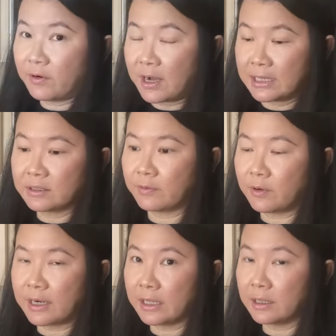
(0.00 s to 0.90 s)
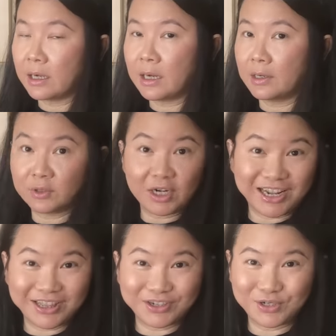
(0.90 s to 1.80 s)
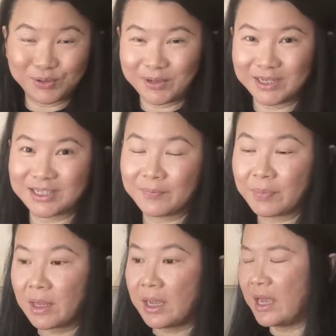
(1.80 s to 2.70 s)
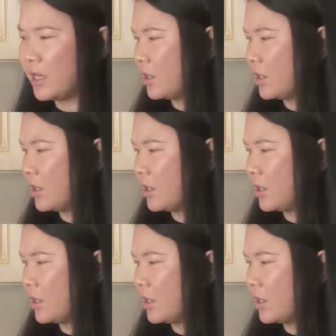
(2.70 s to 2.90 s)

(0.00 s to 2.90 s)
for us for another um, another two weeks. And